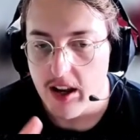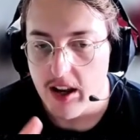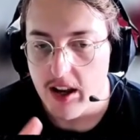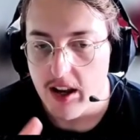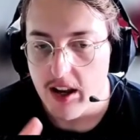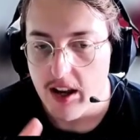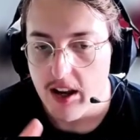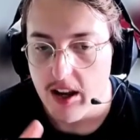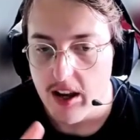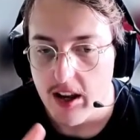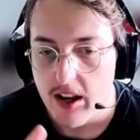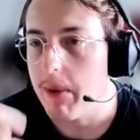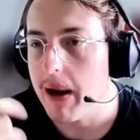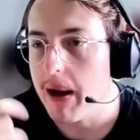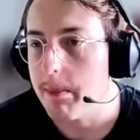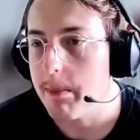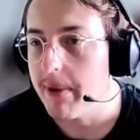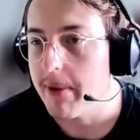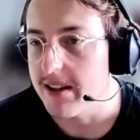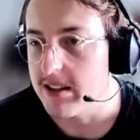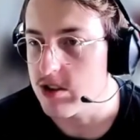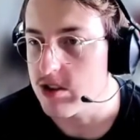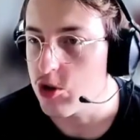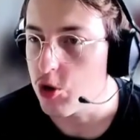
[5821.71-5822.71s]
I can
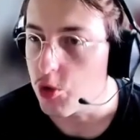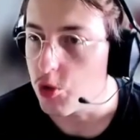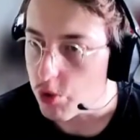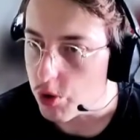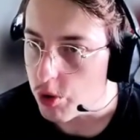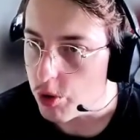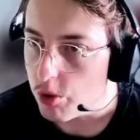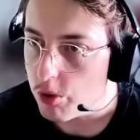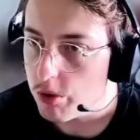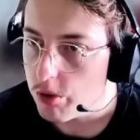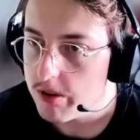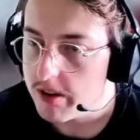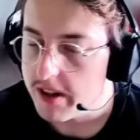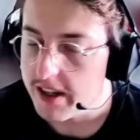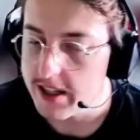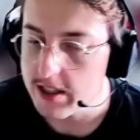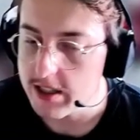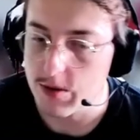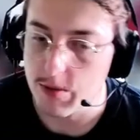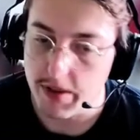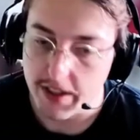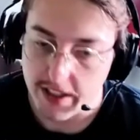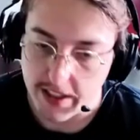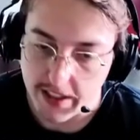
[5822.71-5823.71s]
bypass the roll,
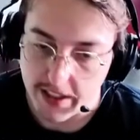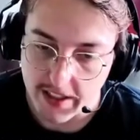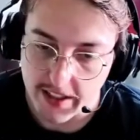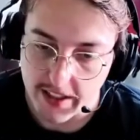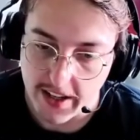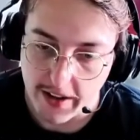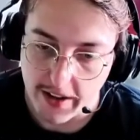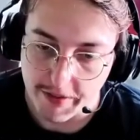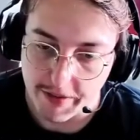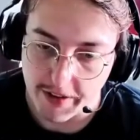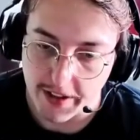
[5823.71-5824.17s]
as we have